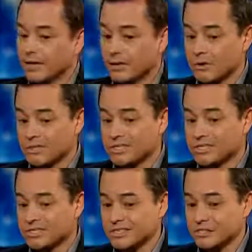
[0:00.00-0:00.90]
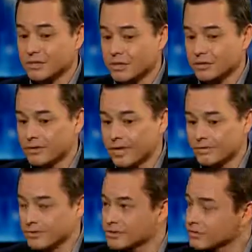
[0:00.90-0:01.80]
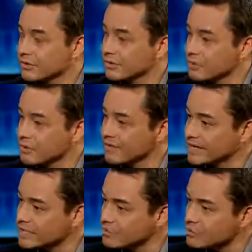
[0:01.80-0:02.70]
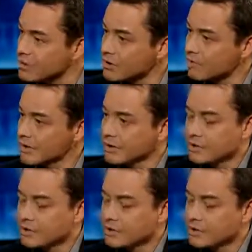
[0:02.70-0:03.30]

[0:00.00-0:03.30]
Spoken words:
And of course, this is the 200th anniversary of the War of 1812.